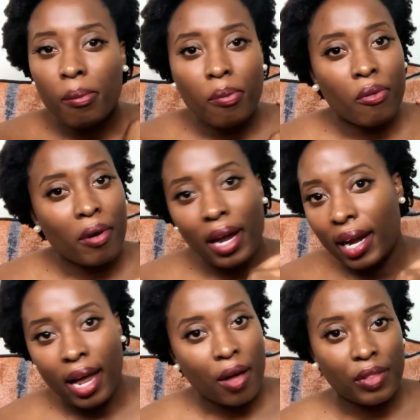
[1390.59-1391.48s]
braid
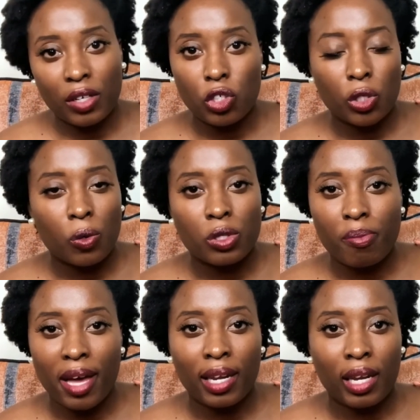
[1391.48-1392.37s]
out that shows
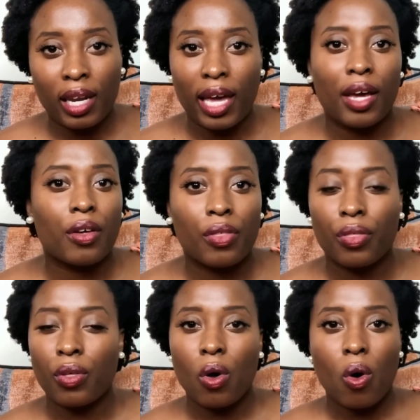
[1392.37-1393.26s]
my
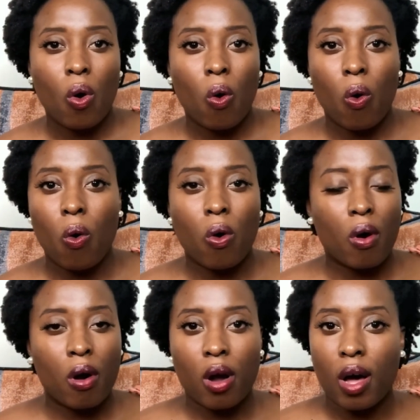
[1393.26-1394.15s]
length
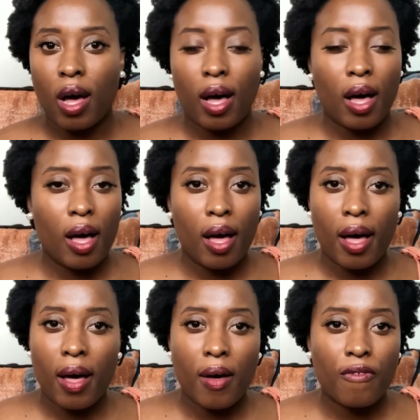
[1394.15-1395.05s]
or
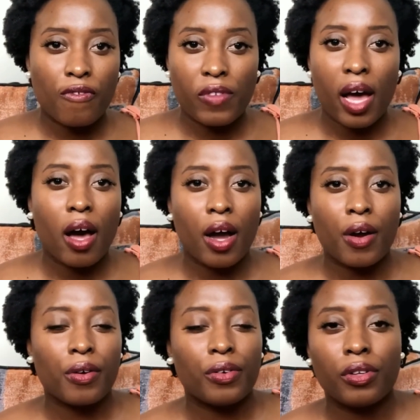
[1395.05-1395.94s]
a flat
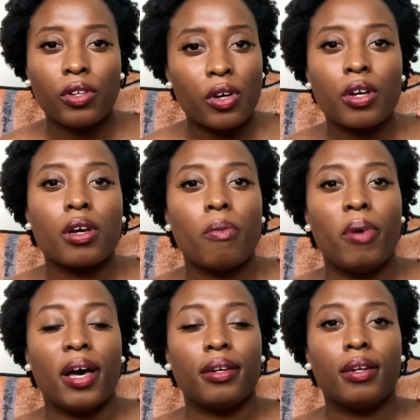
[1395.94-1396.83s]
iron look, but